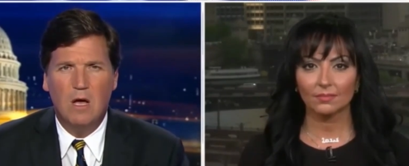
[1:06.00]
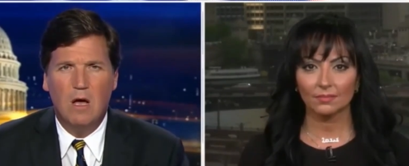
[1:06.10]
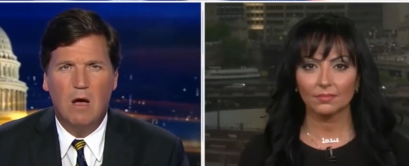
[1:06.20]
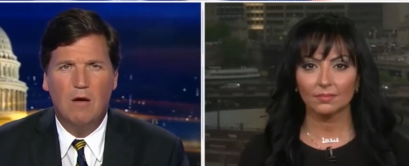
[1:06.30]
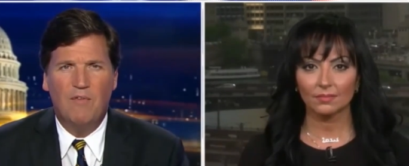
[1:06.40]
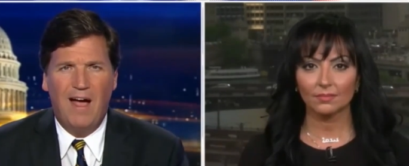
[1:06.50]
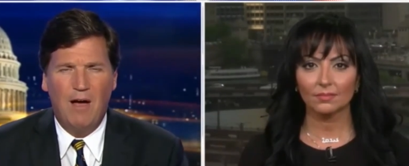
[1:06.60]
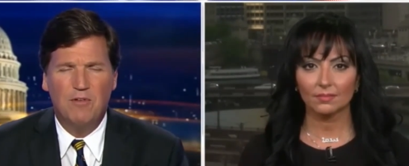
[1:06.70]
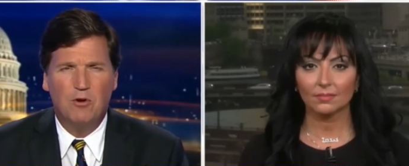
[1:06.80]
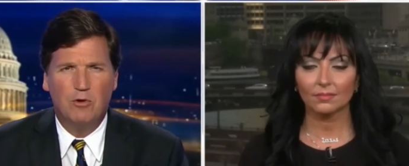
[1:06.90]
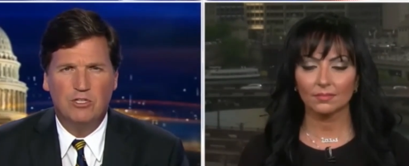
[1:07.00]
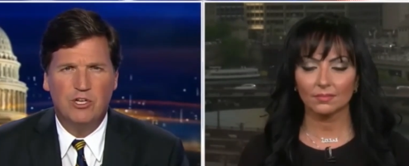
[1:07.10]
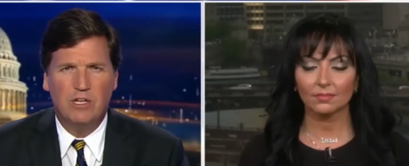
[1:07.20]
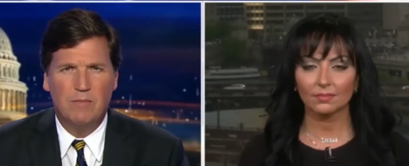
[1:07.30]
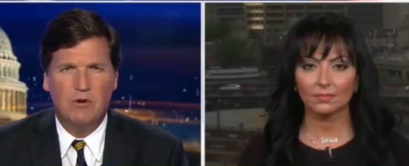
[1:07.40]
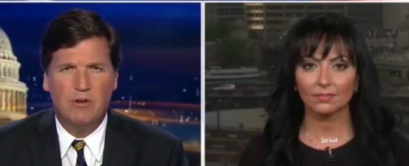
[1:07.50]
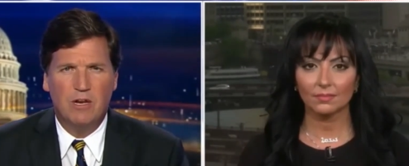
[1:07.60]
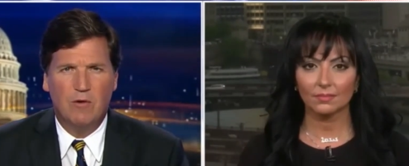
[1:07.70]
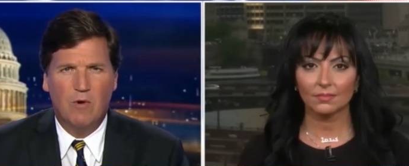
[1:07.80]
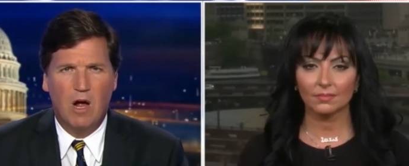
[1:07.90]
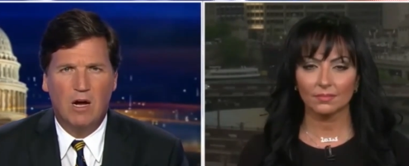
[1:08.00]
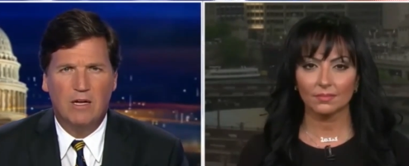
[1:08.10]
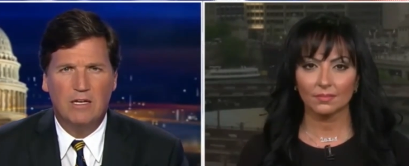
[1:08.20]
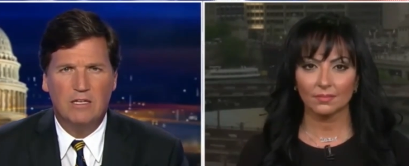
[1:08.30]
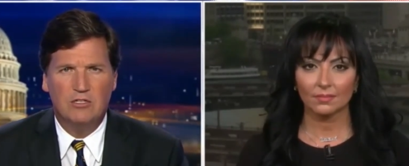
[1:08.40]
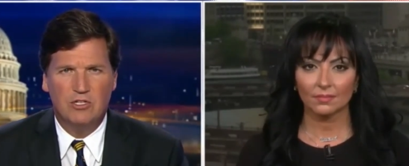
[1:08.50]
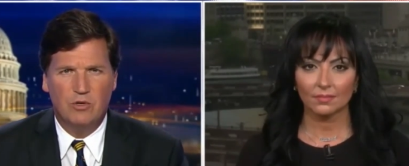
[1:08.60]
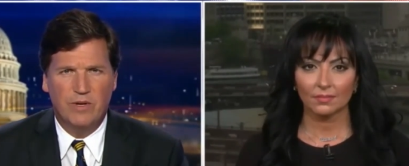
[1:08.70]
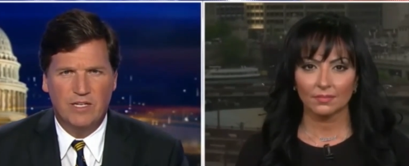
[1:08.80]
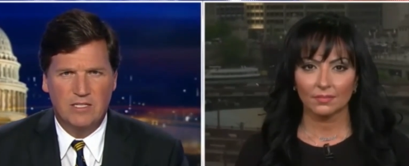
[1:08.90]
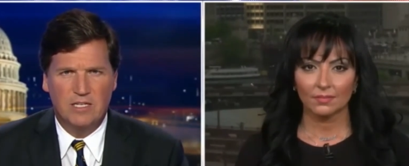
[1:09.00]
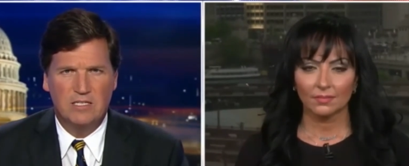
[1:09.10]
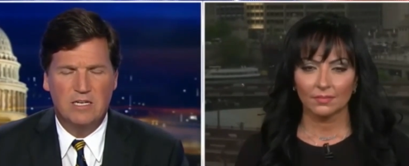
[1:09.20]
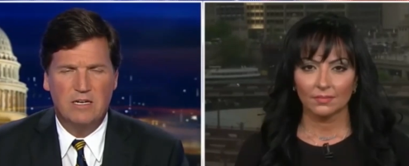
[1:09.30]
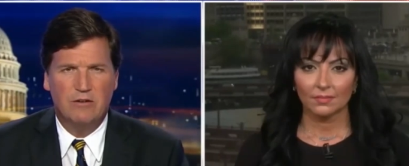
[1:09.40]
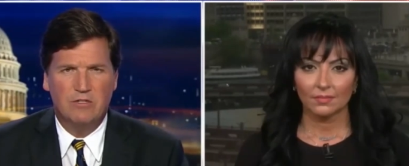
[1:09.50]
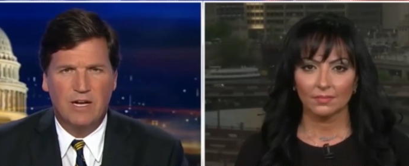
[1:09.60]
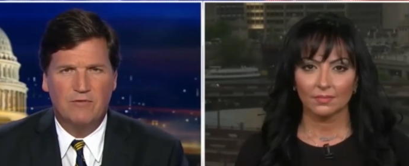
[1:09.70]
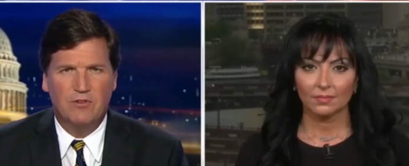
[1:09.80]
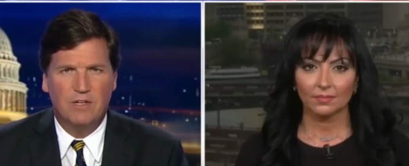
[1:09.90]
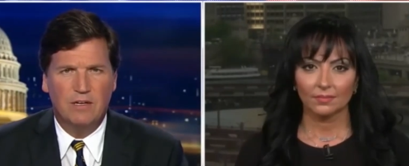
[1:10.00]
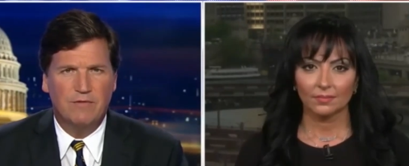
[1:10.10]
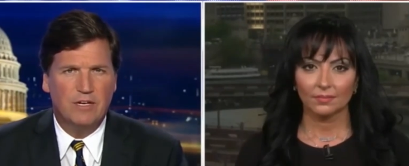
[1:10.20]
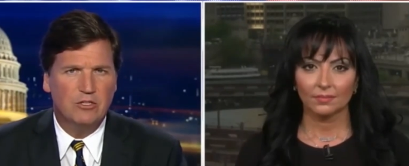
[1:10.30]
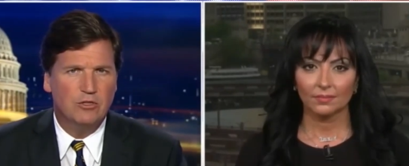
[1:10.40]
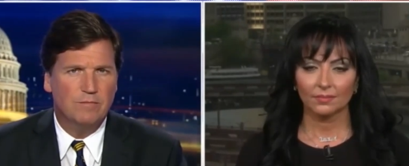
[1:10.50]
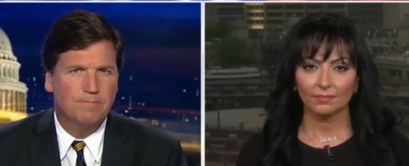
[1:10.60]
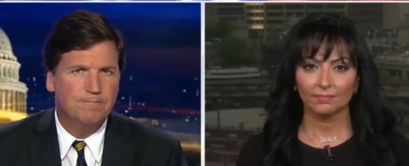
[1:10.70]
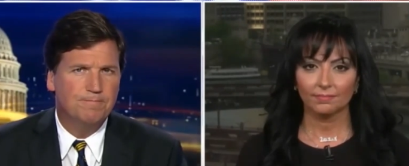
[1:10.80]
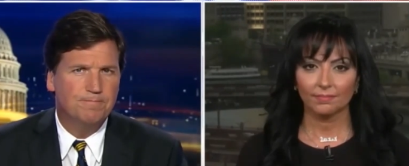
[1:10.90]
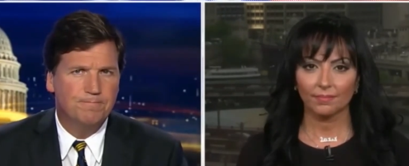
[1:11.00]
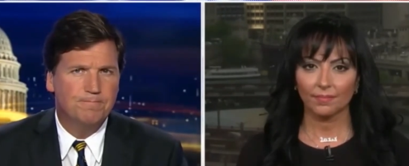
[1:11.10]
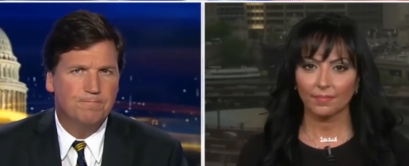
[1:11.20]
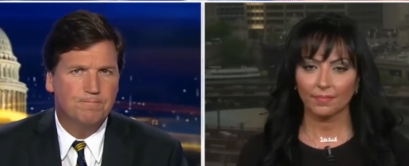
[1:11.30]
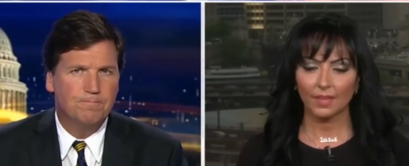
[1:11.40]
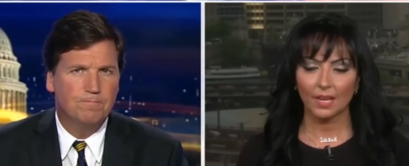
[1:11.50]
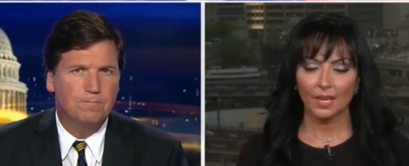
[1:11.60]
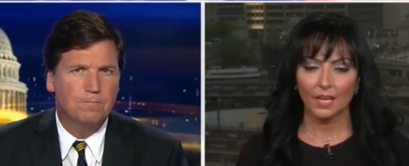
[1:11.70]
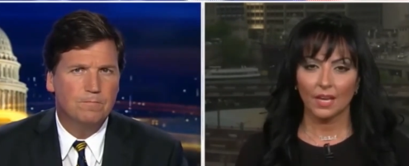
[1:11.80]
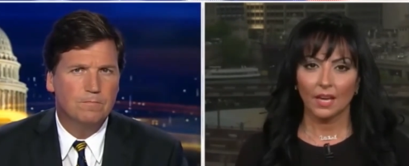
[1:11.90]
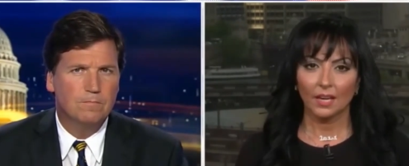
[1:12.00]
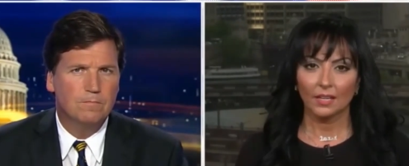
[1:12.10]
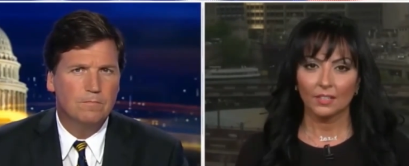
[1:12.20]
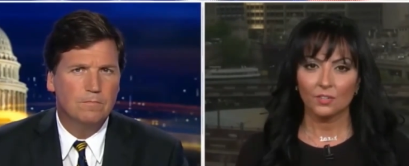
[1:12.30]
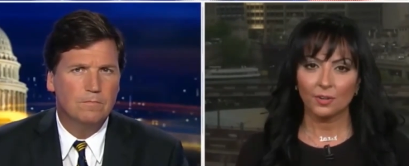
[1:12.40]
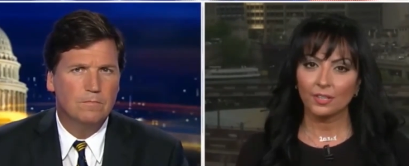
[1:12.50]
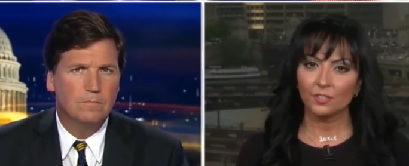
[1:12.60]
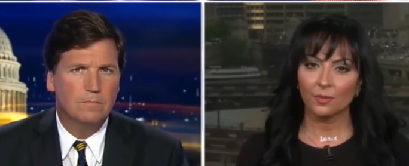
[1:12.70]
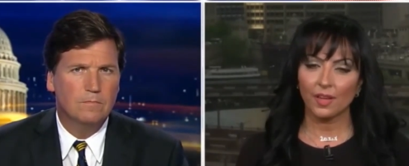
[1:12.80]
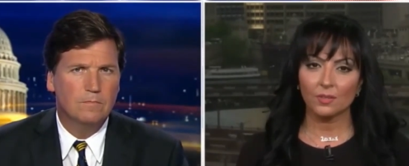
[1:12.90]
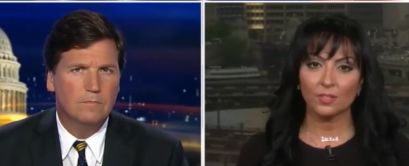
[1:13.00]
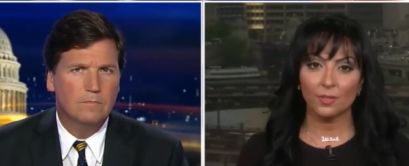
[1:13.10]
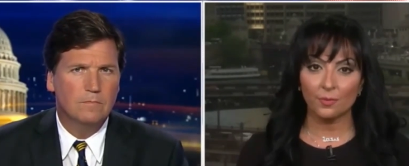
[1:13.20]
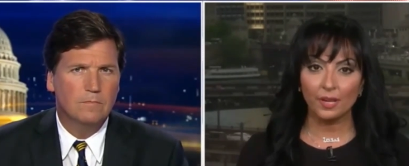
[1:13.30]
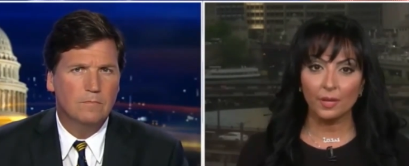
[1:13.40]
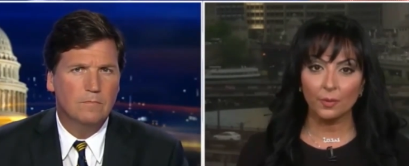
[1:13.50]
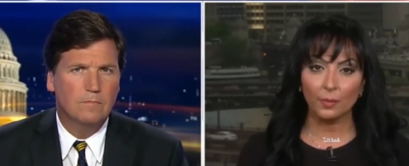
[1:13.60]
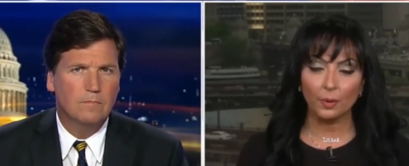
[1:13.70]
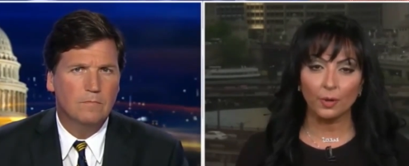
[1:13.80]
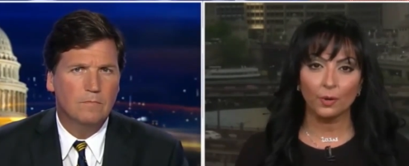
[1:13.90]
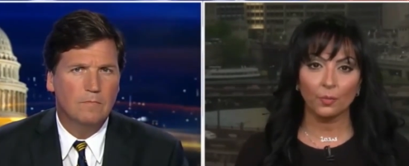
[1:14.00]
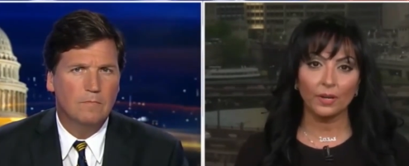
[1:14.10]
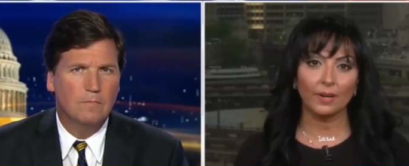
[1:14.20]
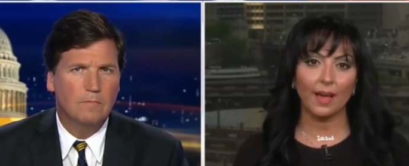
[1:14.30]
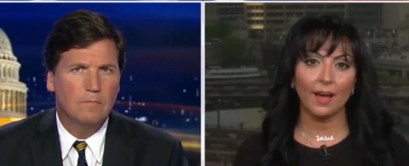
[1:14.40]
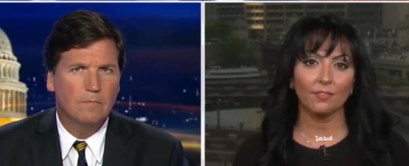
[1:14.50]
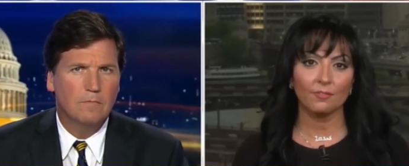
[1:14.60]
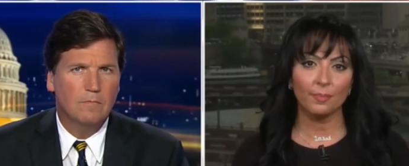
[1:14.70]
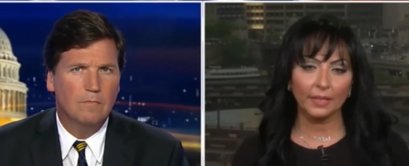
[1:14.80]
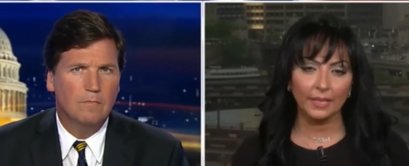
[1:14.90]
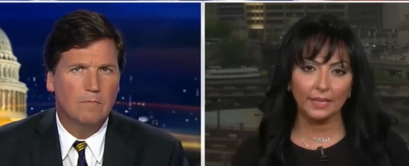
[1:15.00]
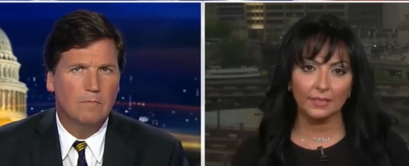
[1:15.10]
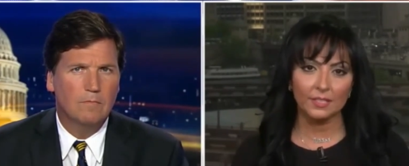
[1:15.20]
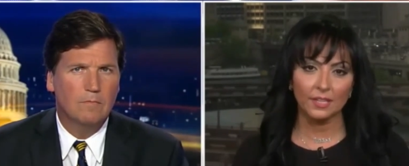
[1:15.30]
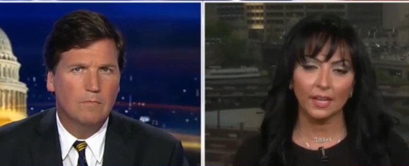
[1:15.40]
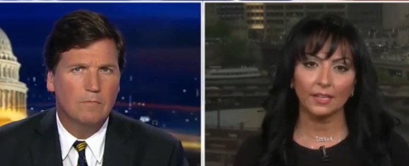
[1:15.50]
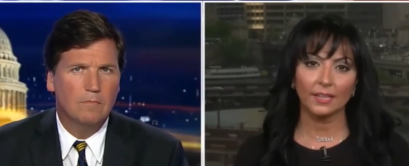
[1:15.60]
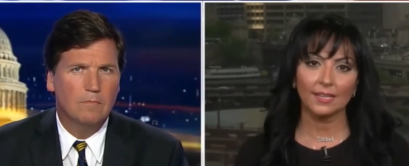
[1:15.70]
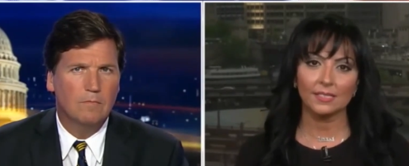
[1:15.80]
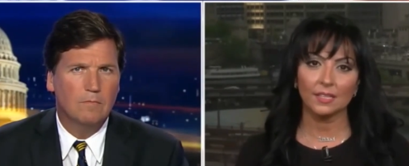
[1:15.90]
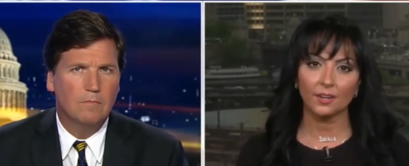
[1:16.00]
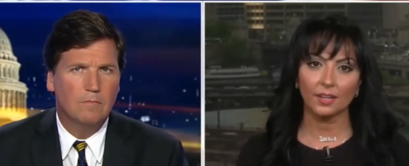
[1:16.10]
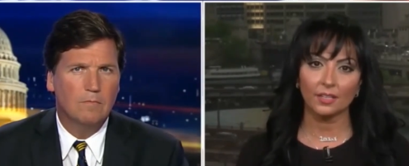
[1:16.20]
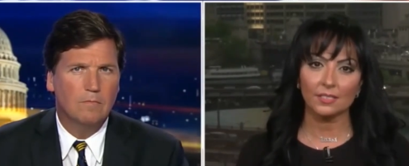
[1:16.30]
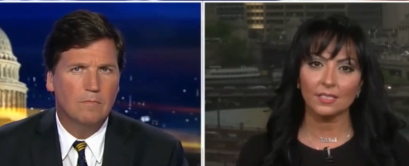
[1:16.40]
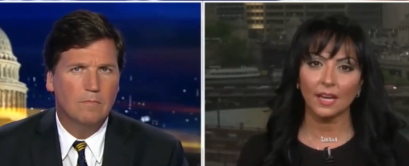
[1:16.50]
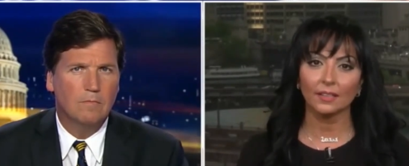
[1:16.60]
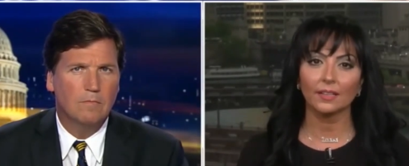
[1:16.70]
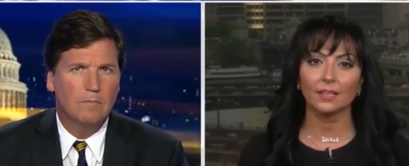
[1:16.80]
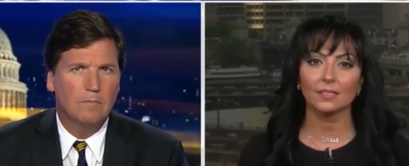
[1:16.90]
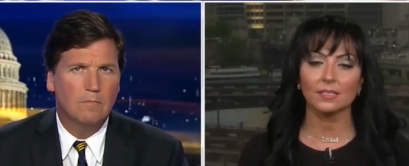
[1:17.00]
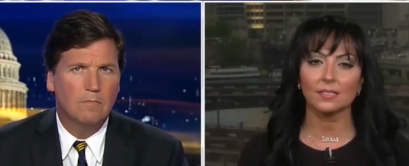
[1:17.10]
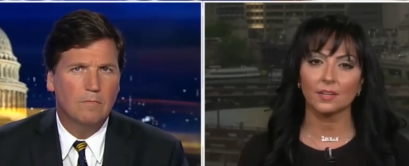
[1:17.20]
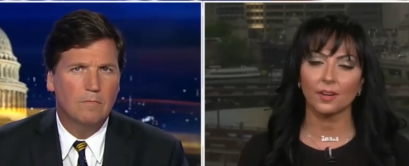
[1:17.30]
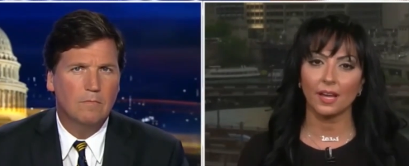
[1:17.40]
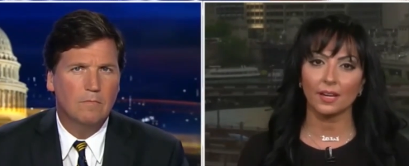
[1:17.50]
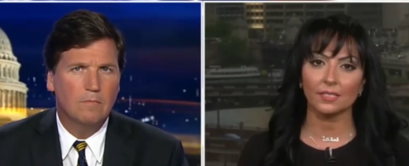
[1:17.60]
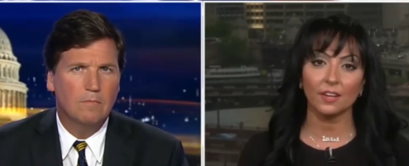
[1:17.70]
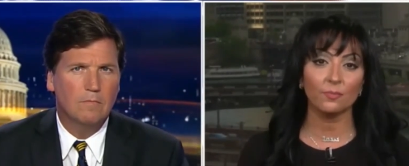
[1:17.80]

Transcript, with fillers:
Speaker 1: of how the Christian community in Iraq is doing 16 years after the invasion.
Speaker 2: Uh, during 2003, we were one and a half million. Today, the Assyrians, Chaldeans, and Syriacs have